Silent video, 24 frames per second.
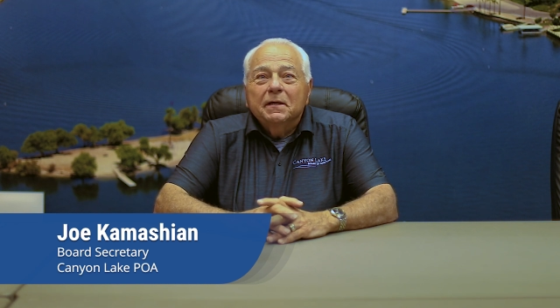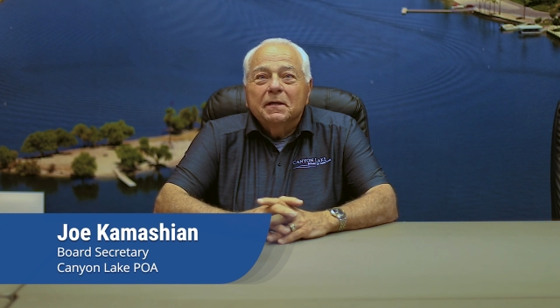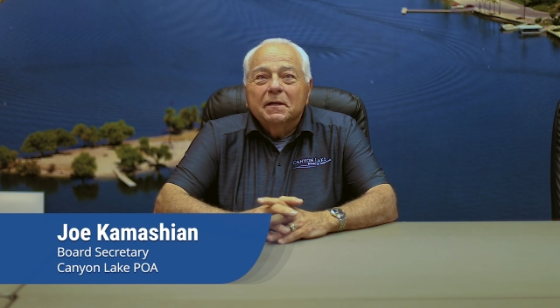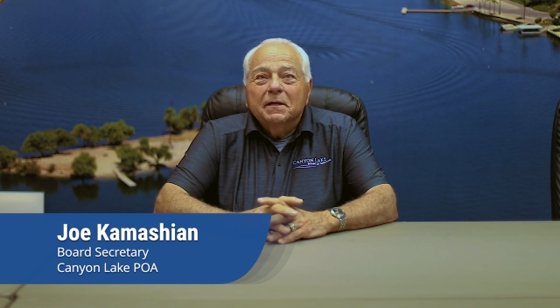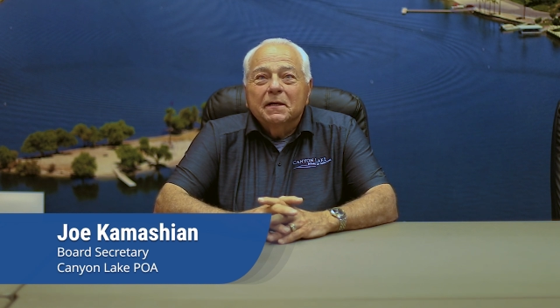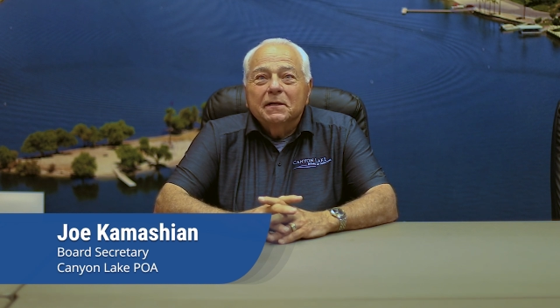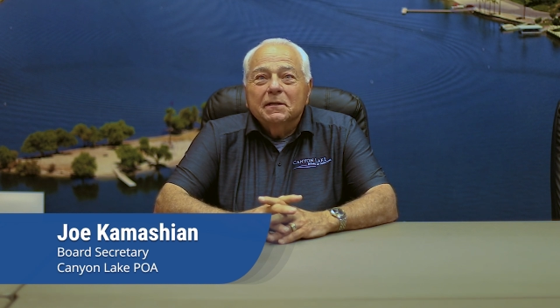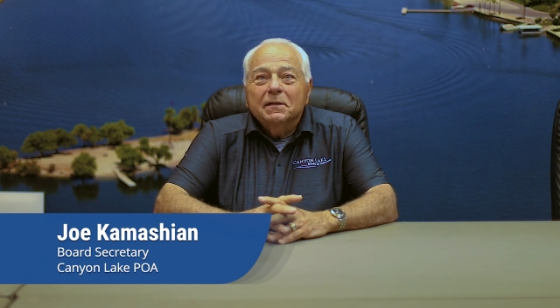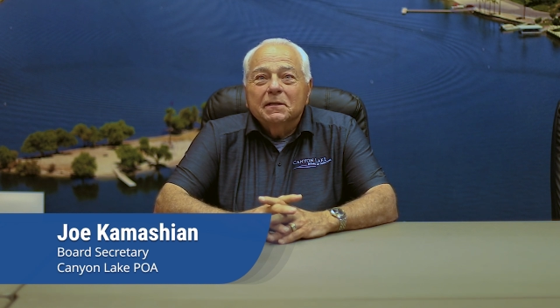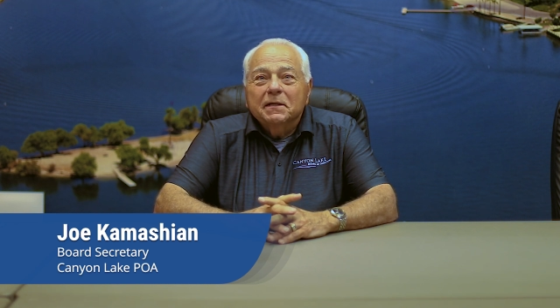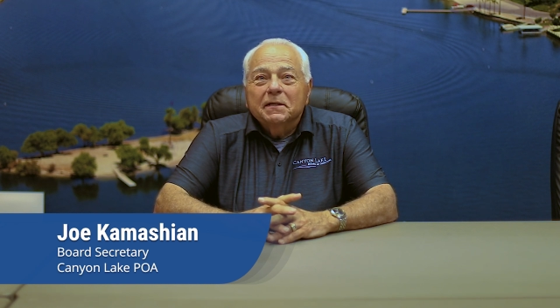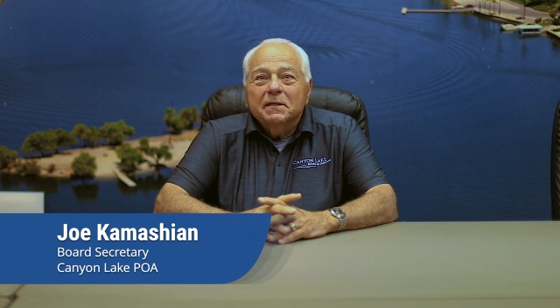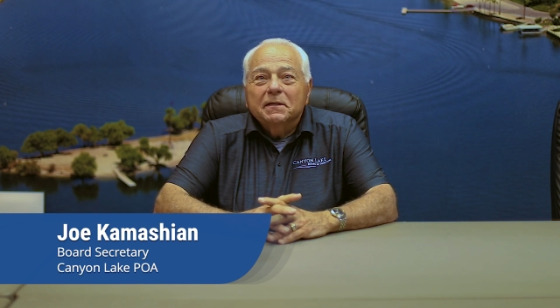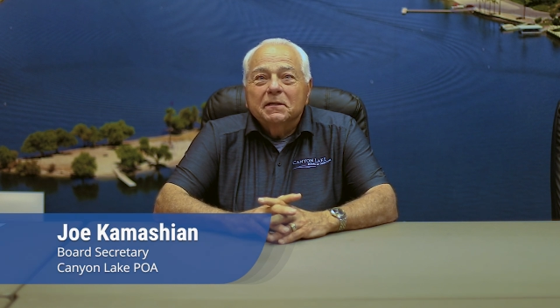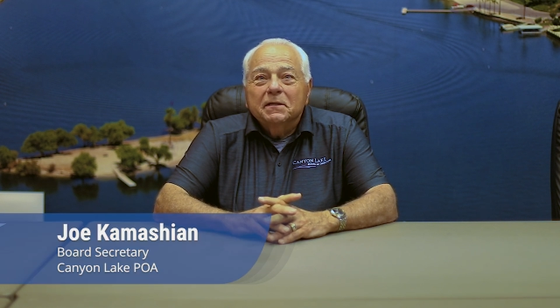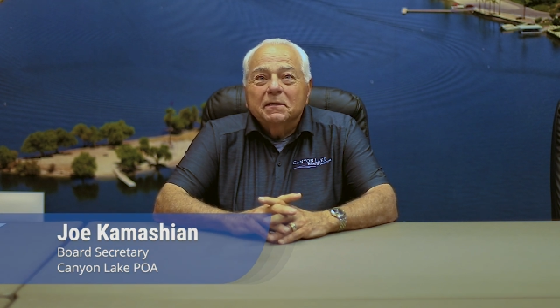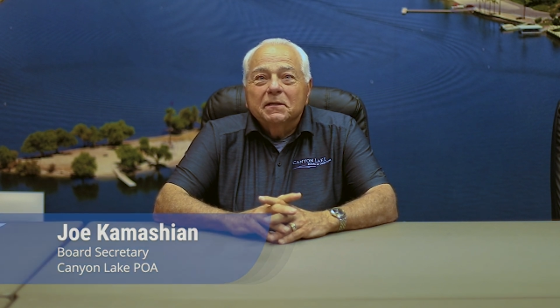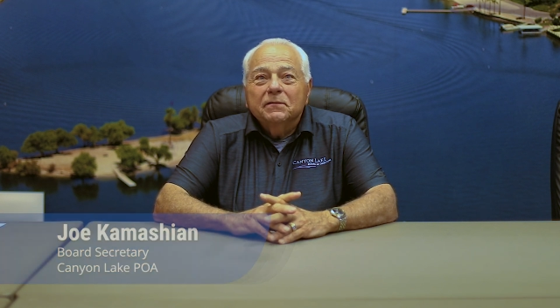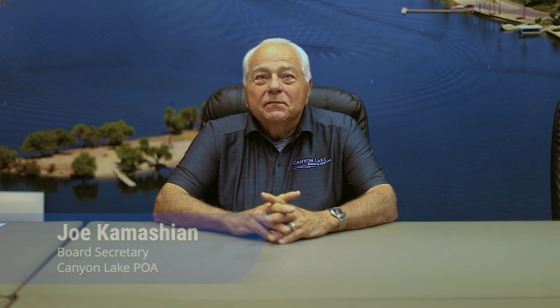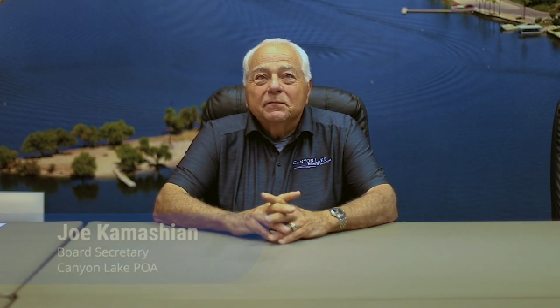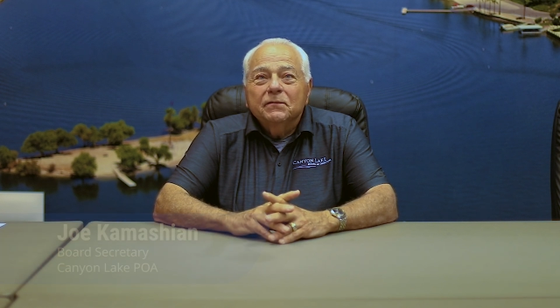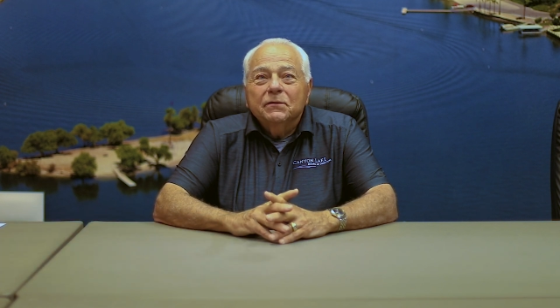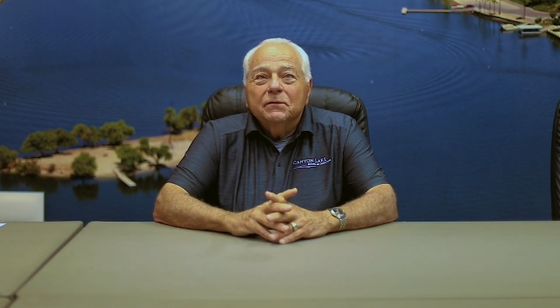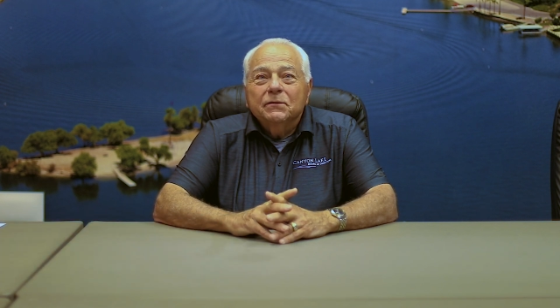and I'd like to
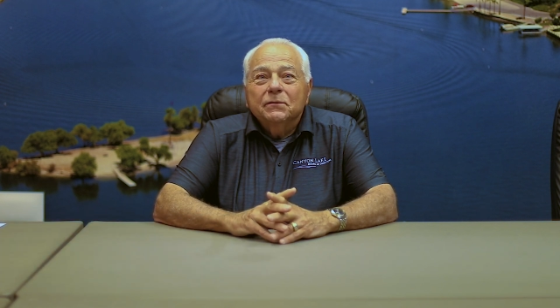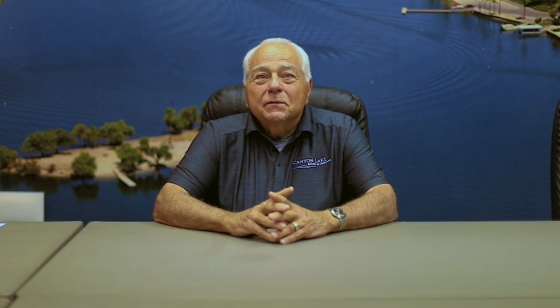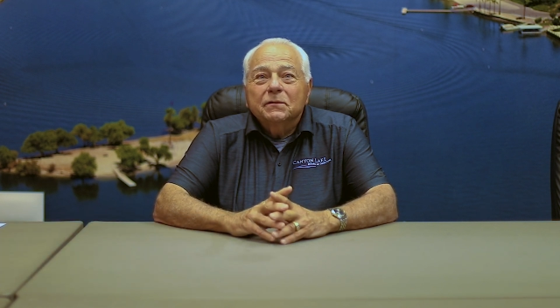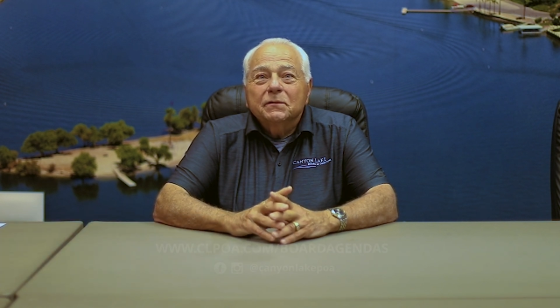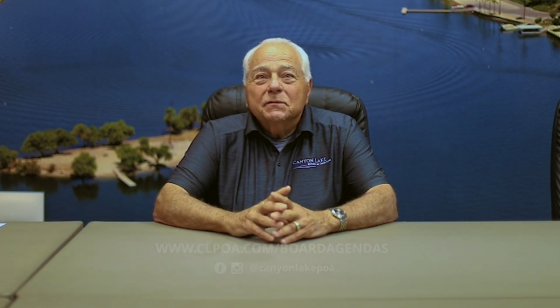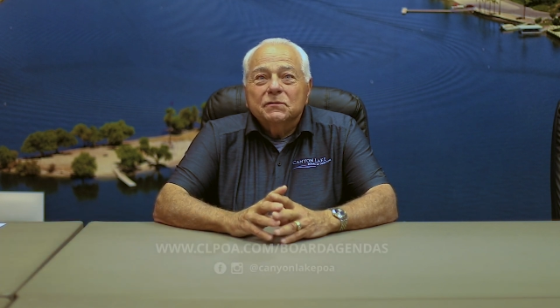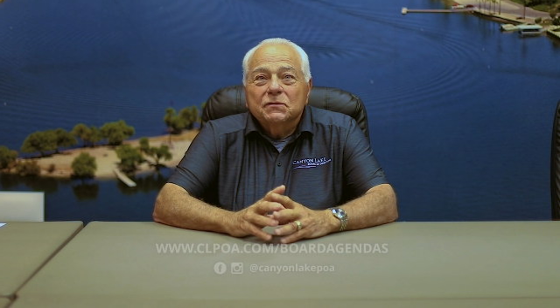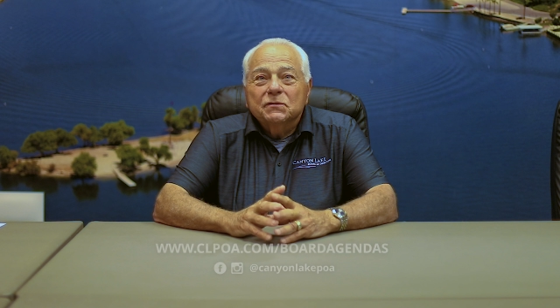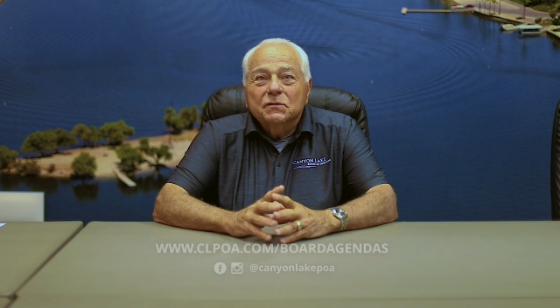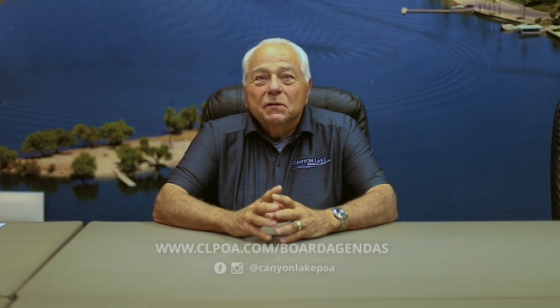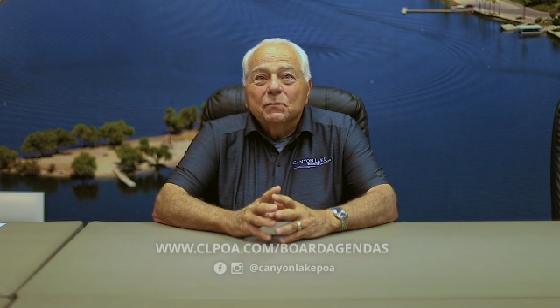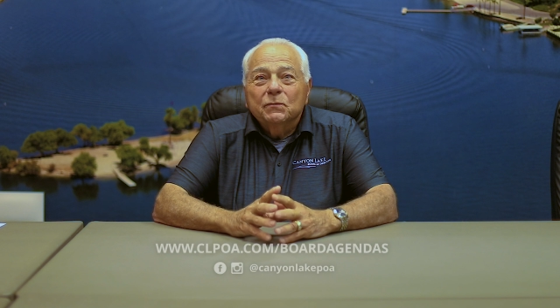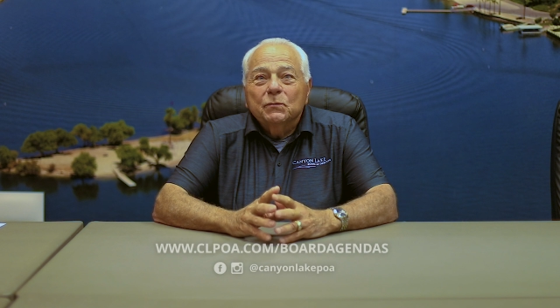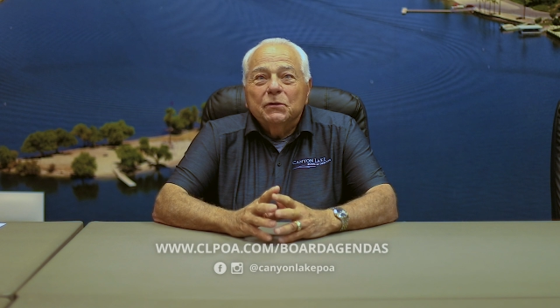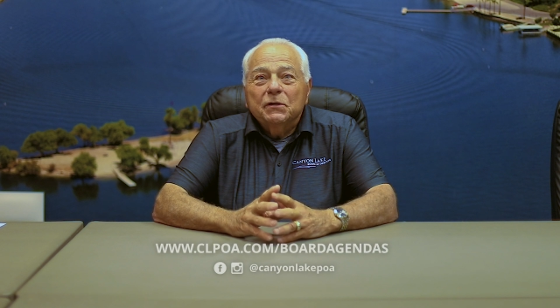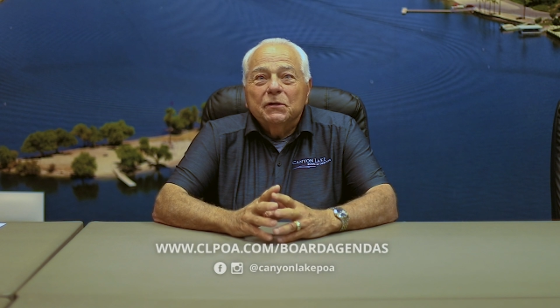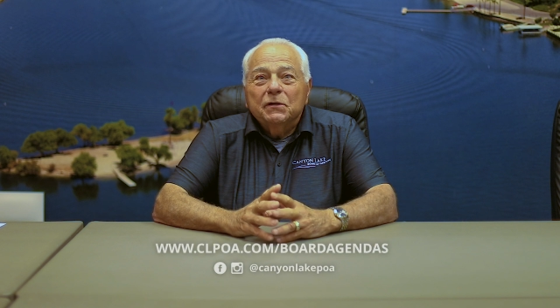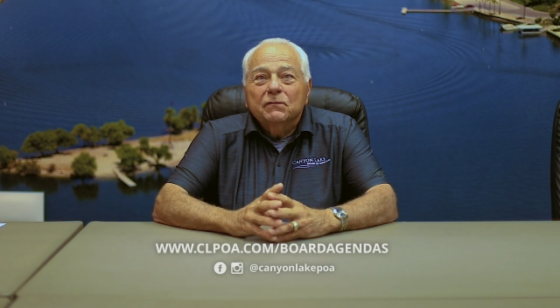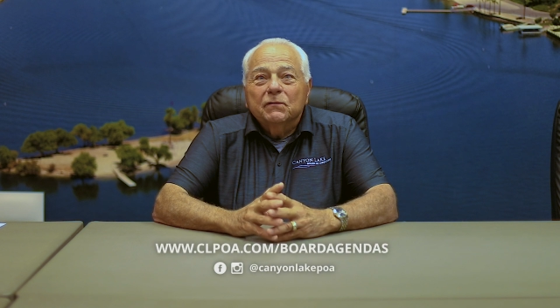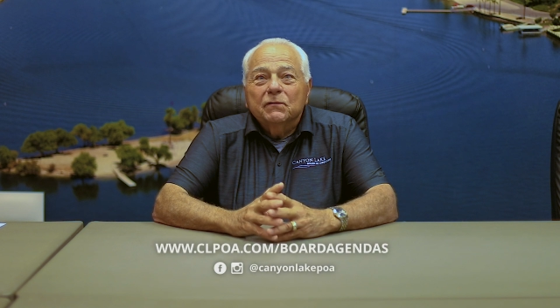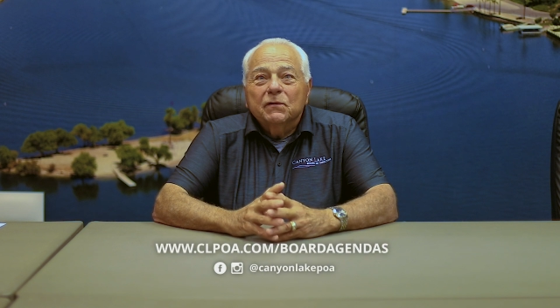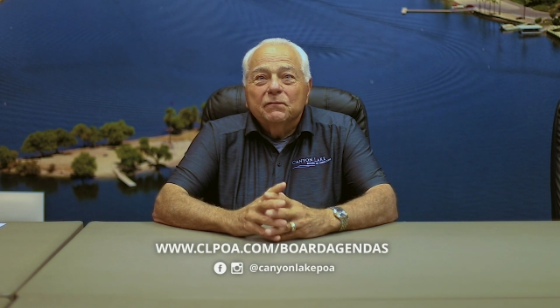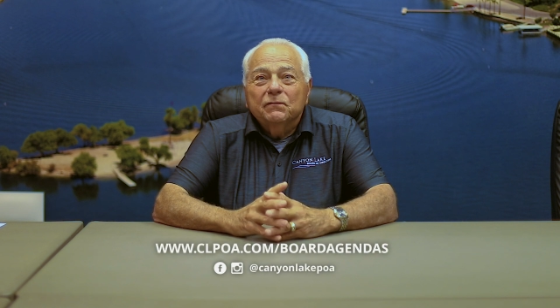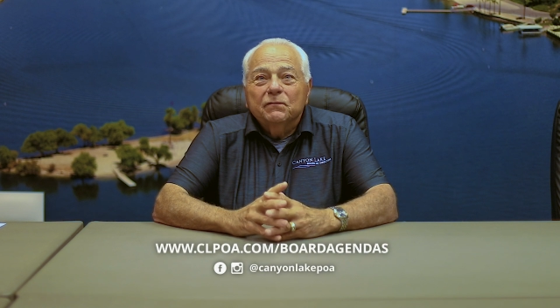give you a
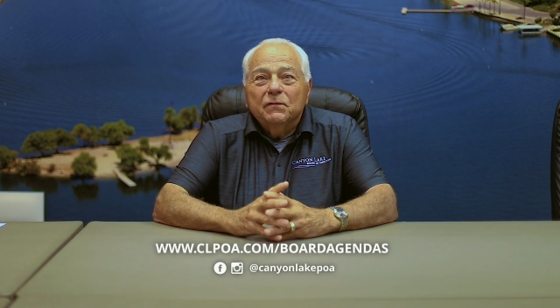summary of our